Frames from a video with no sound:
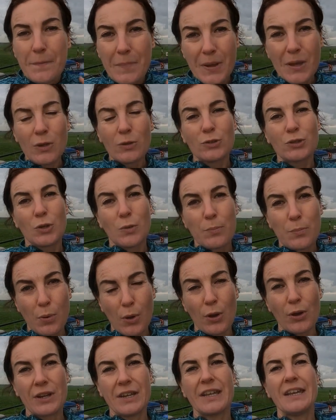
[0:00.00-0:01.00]
build your
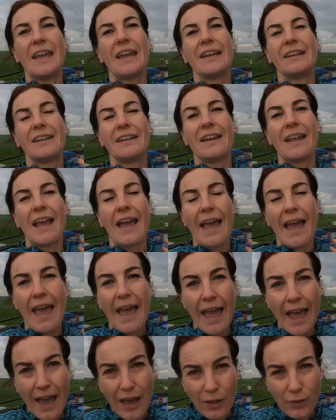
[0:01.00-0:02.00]
body in a
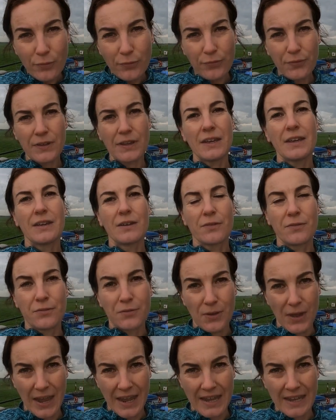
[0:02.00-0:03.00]
healthy
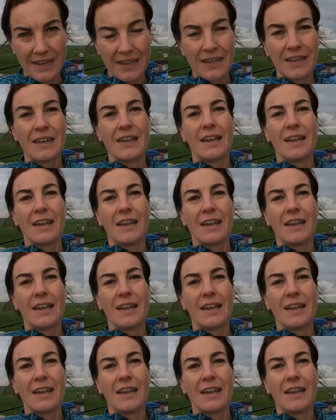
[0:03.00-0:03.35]
way.